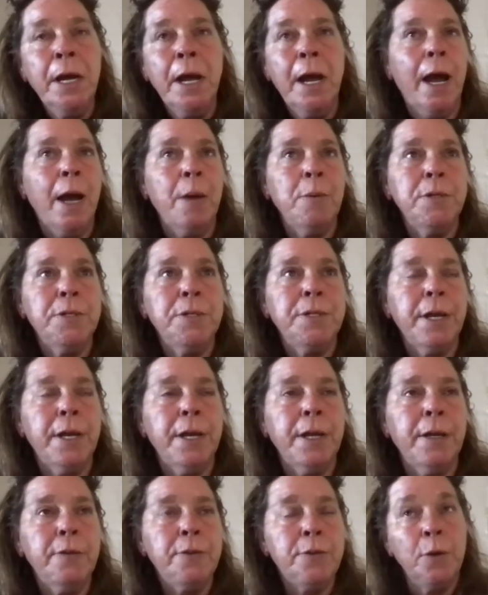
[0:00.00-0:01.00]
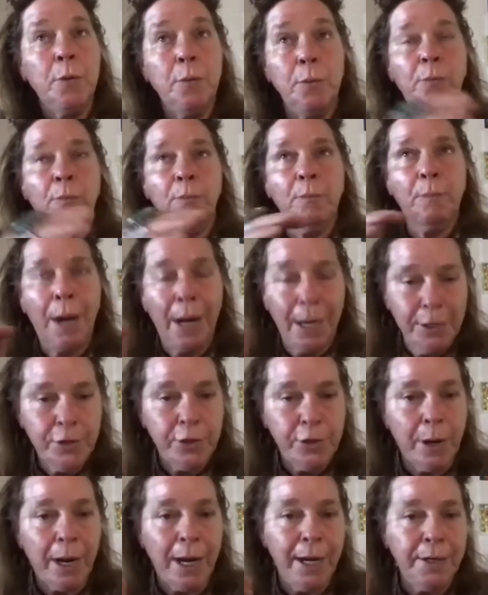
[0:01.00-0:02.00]
I was like, so mind
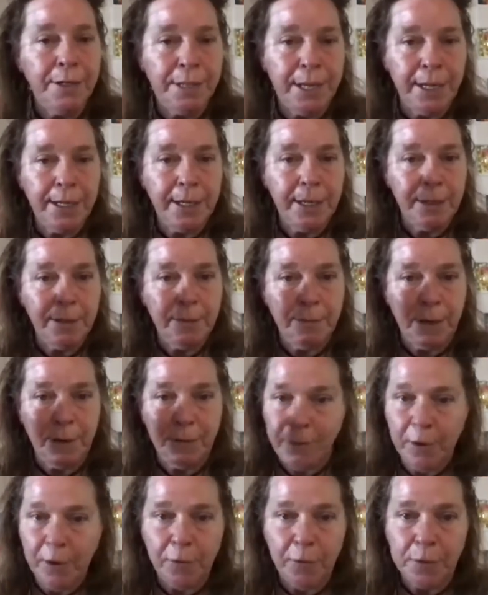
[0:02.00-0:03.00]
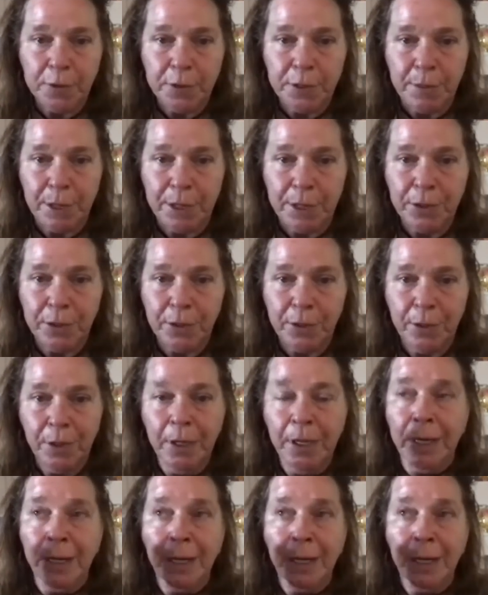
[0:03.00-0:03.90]
you, I had taken my very first semester